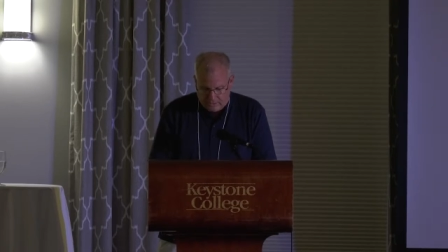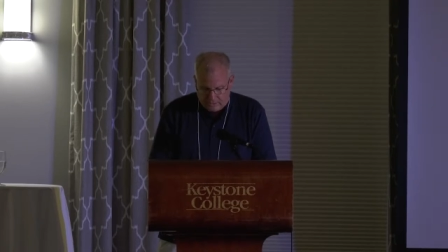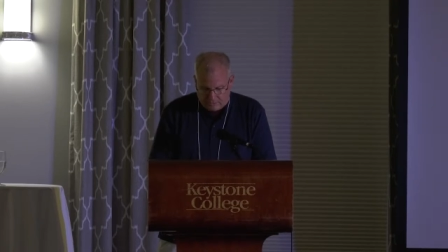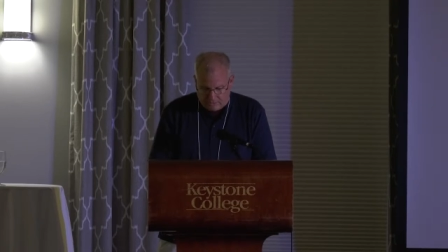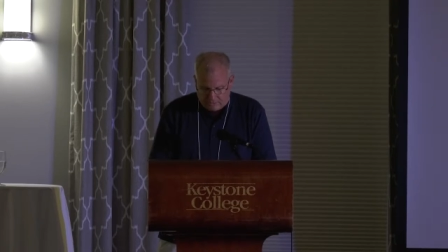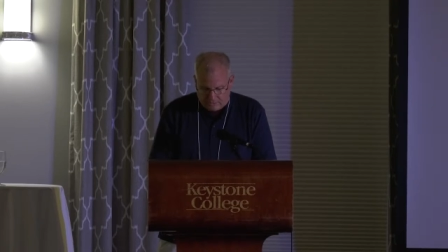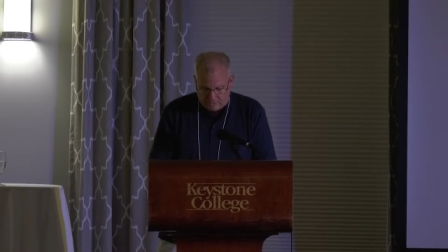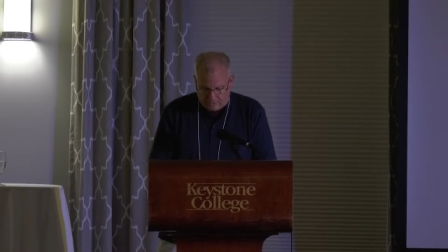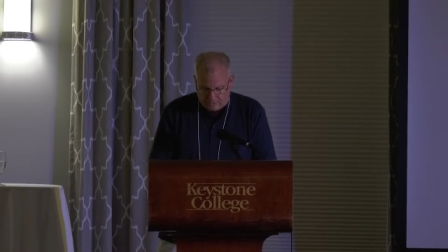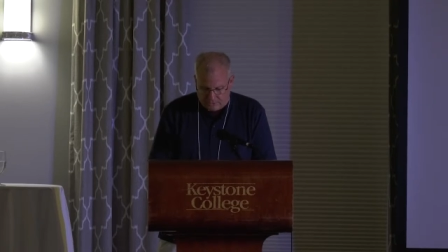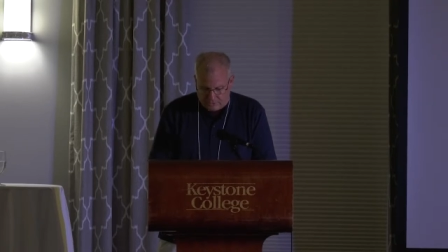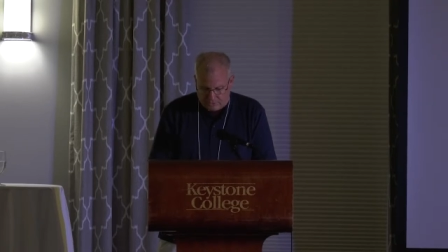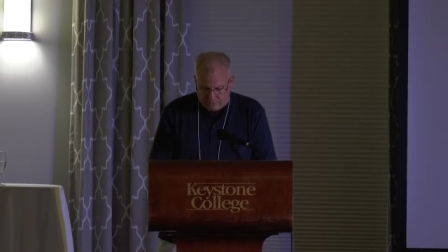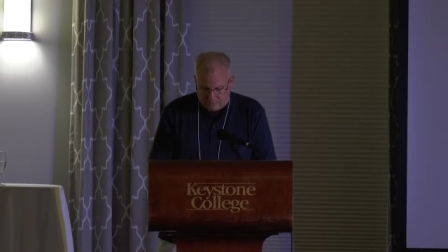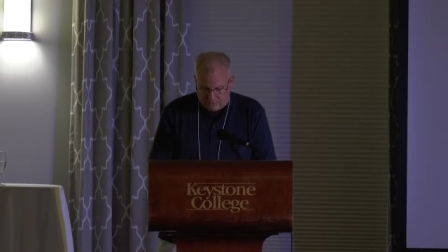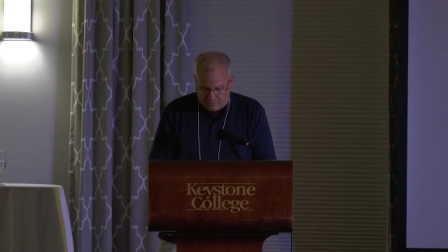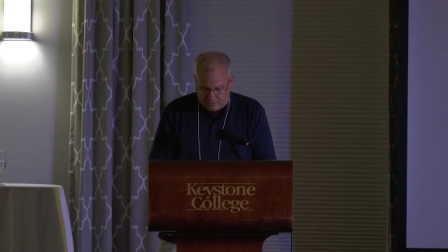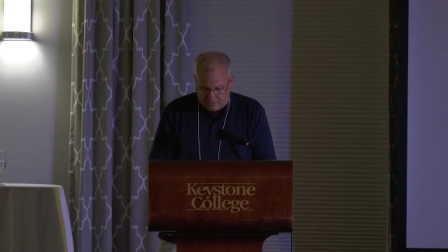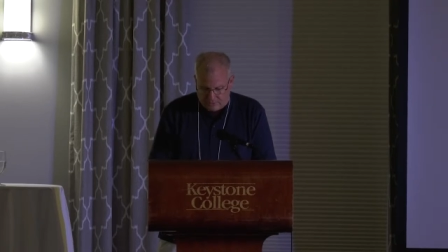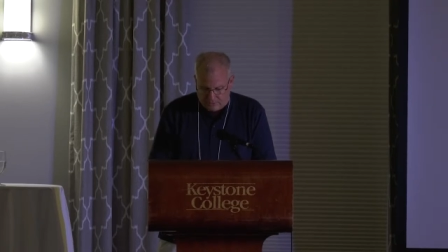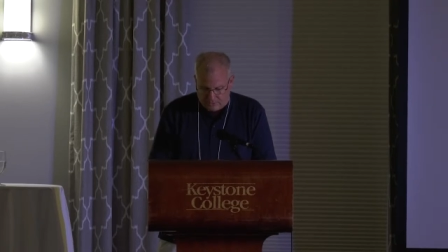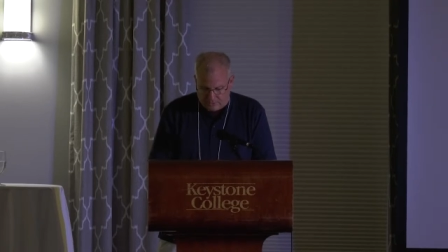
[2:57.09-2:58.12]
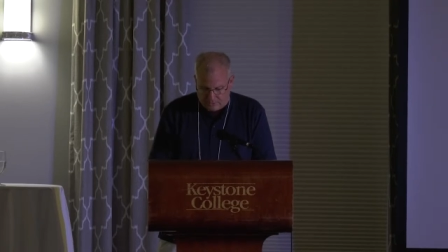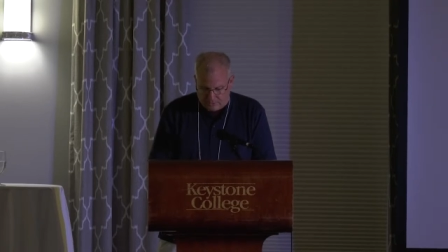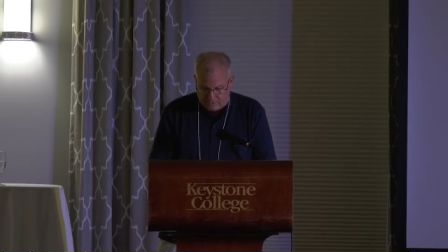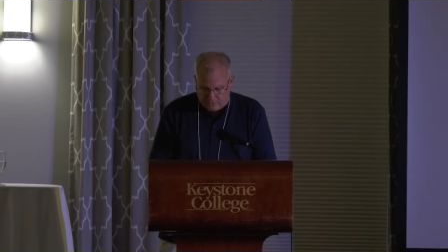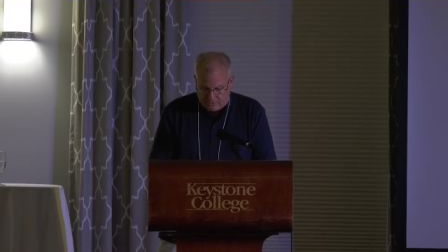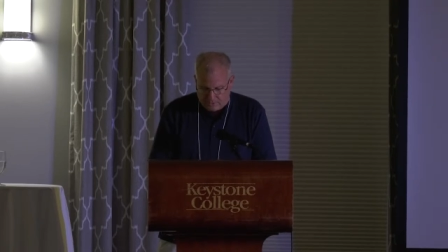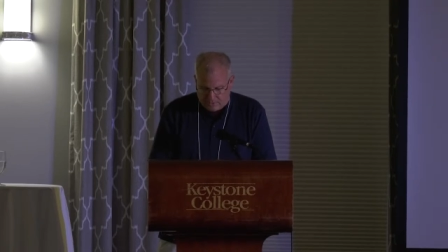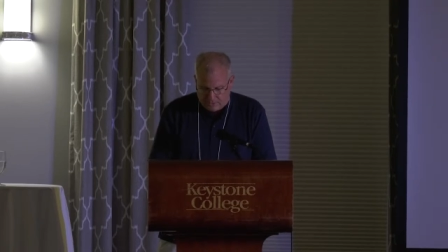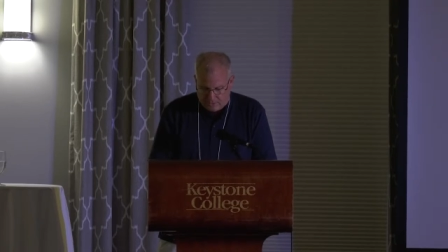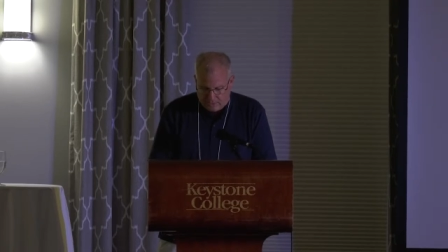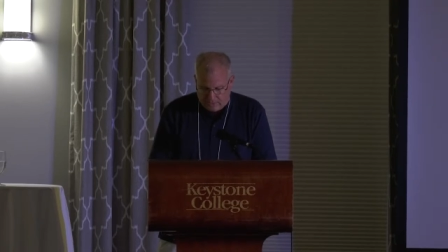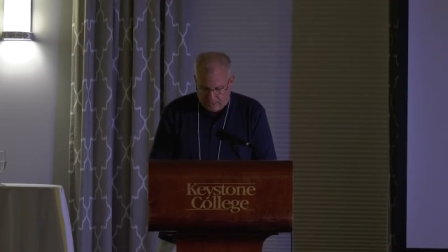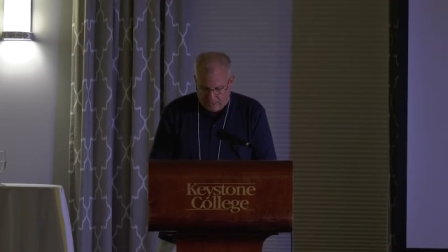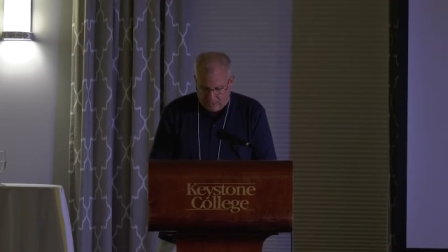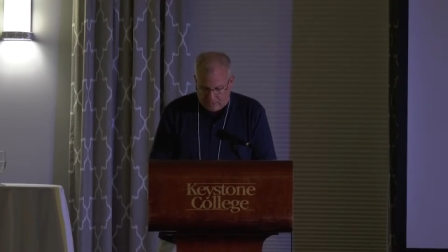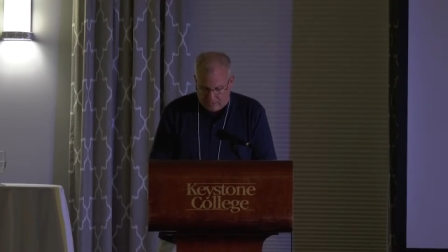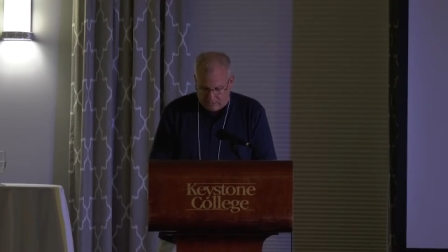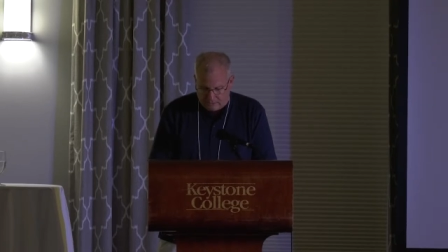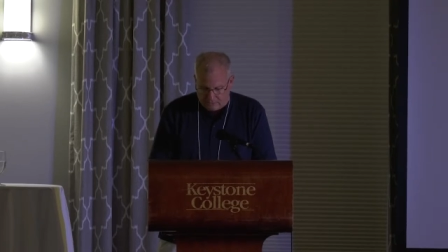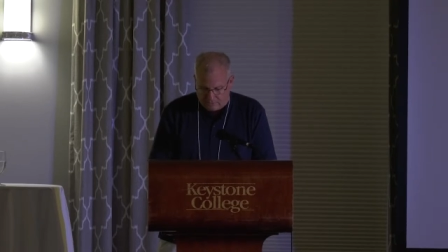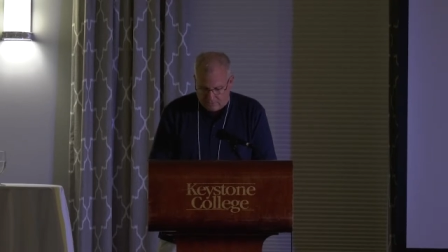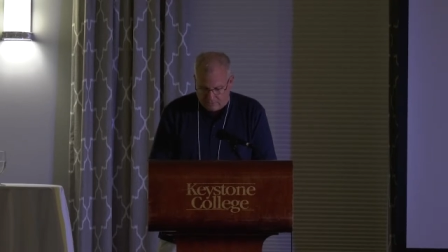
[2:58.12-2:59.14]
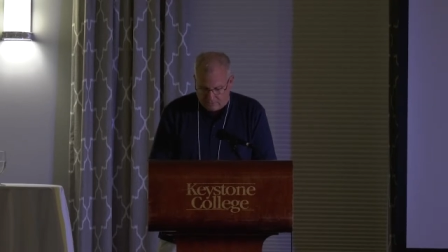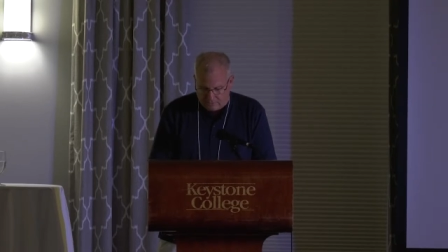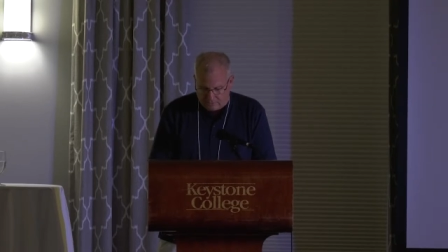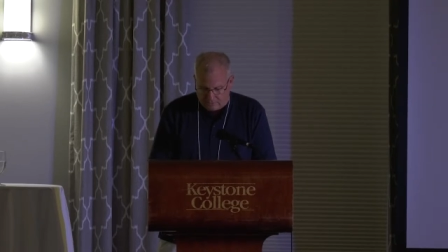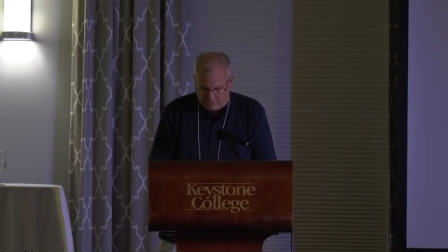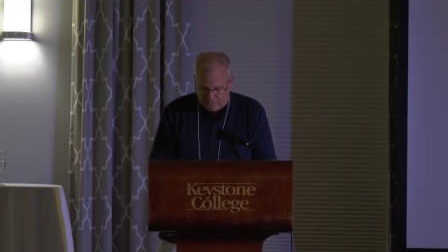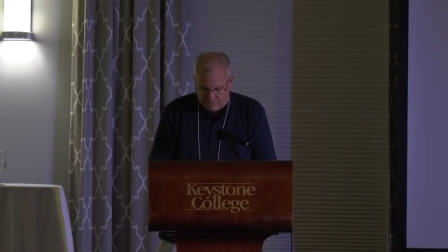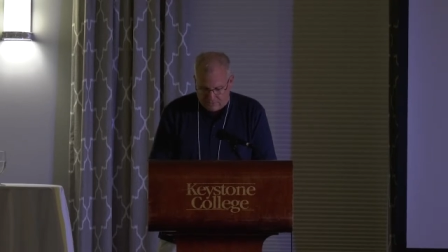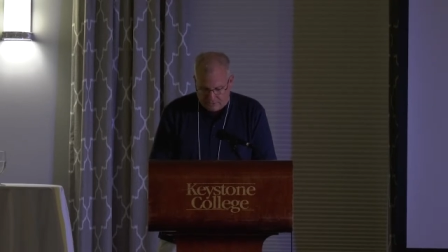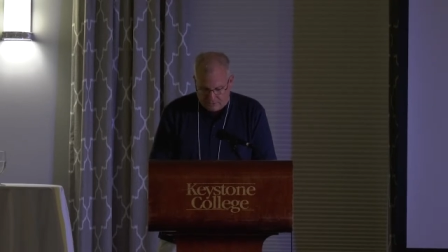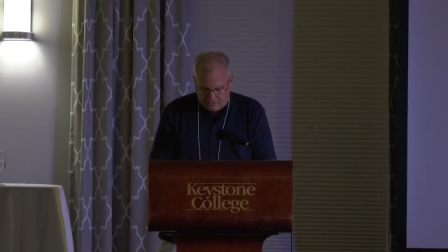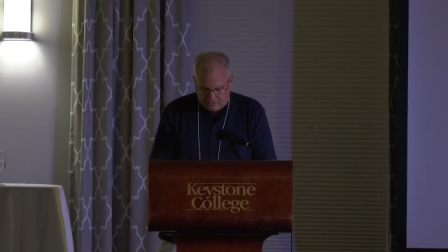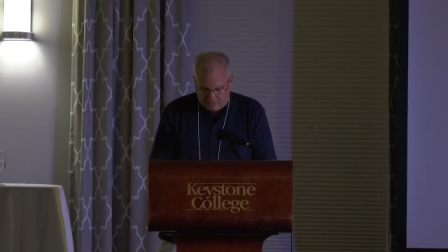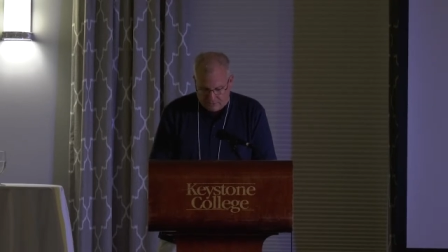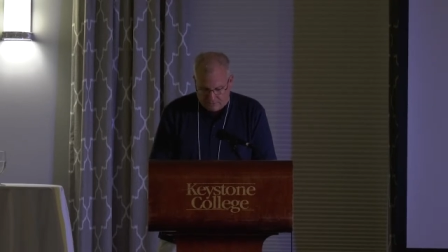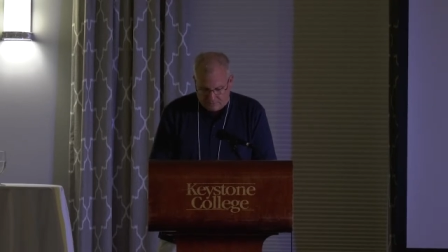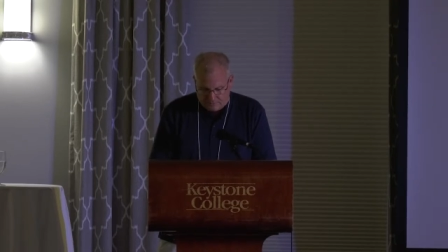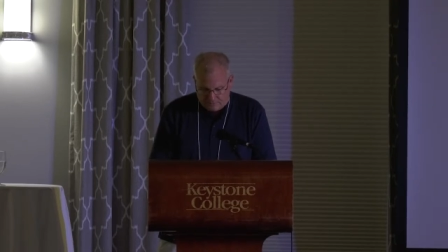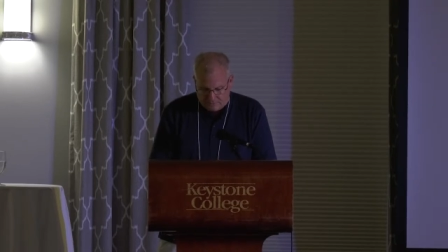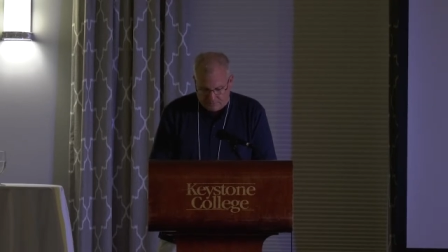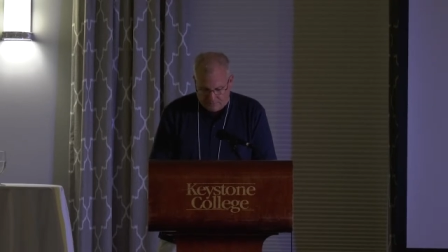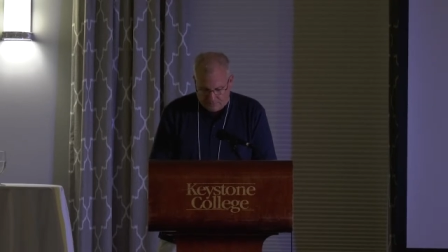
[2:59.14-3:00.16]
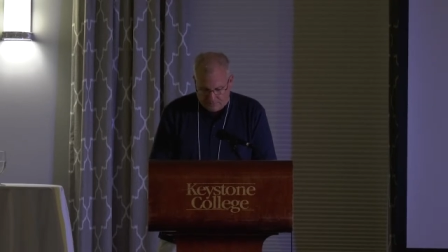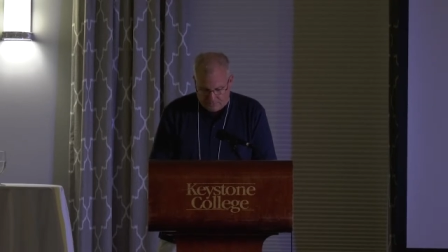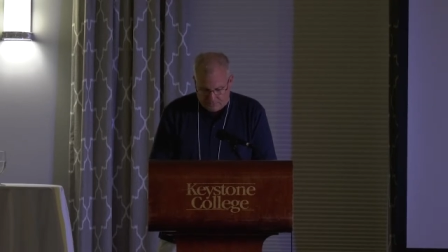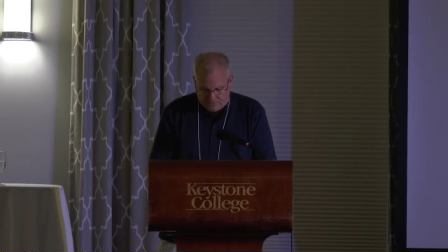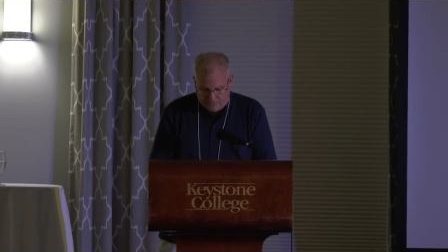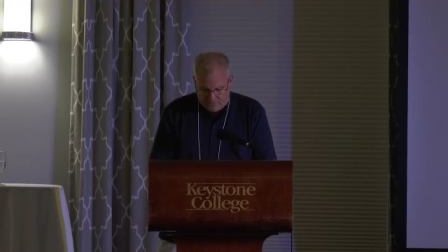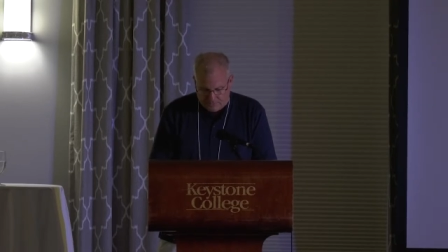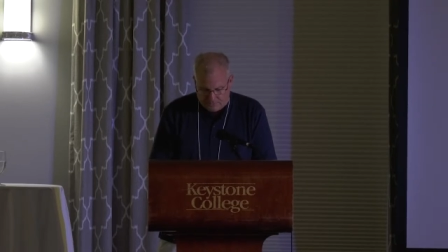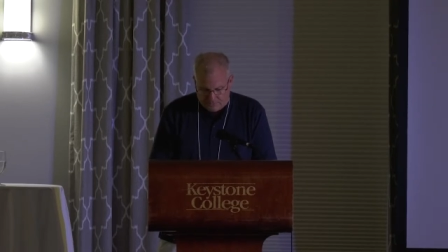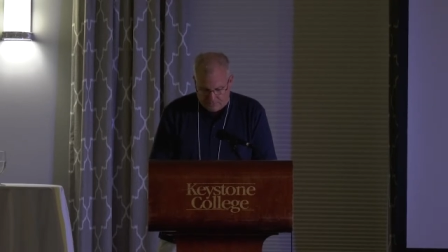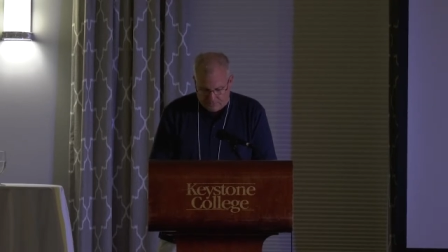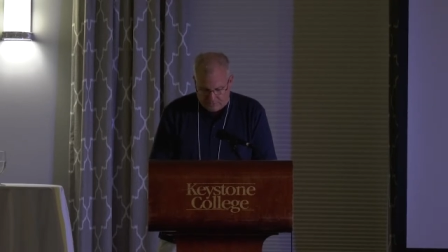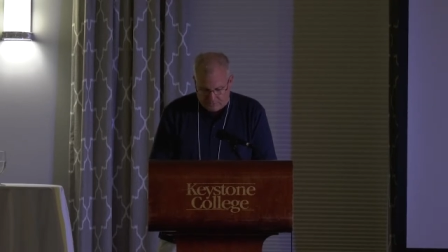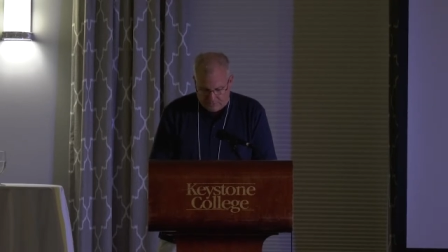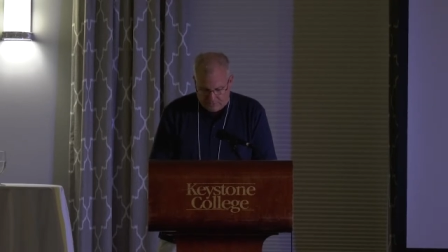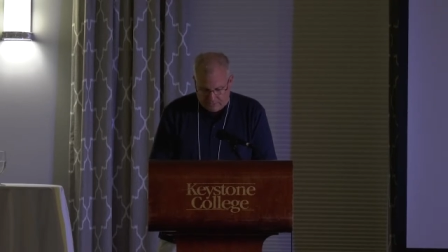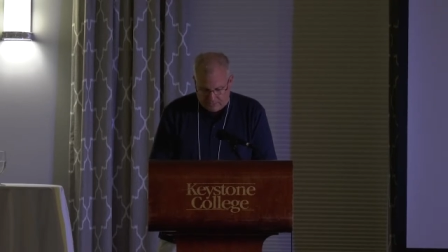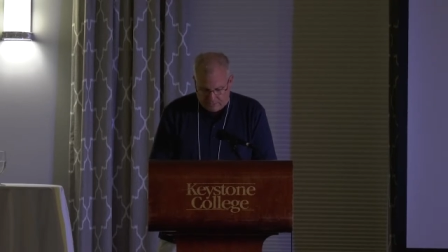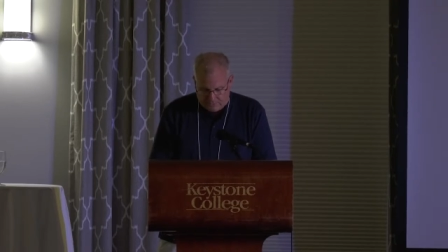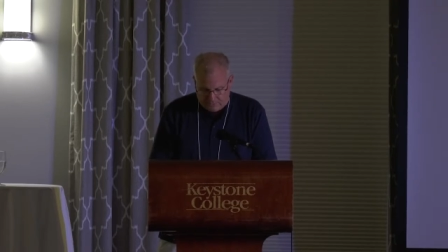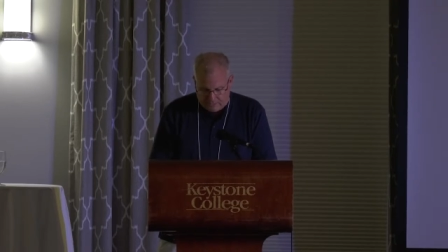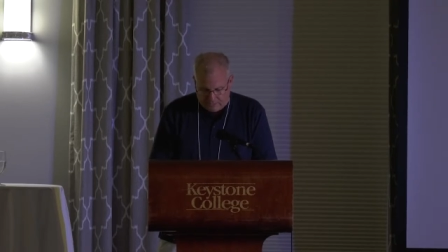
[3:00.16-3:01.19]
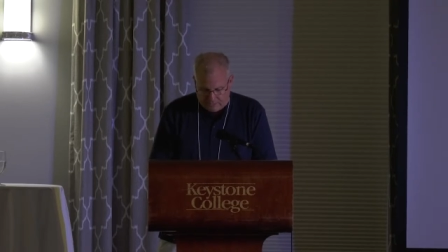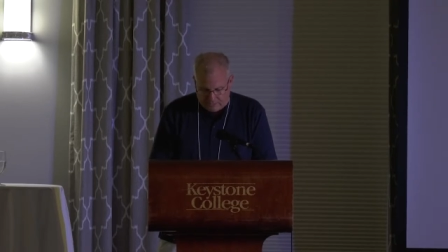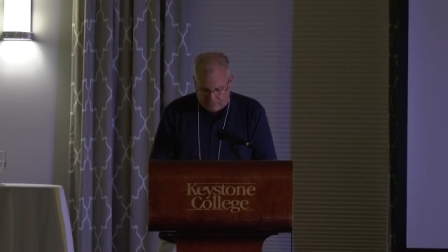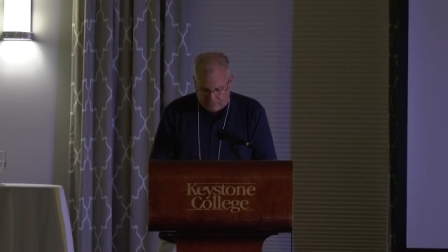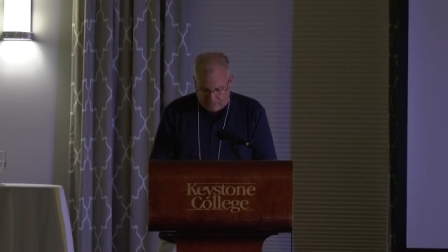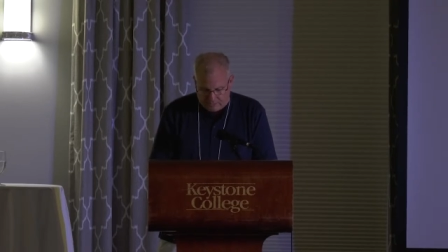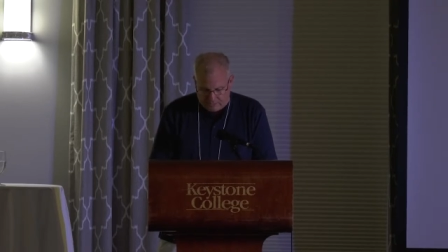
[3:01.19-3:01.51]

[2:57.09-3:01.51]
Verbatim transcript: Evolution's Purpose, and his most recent, The, the Presence of the Infinite.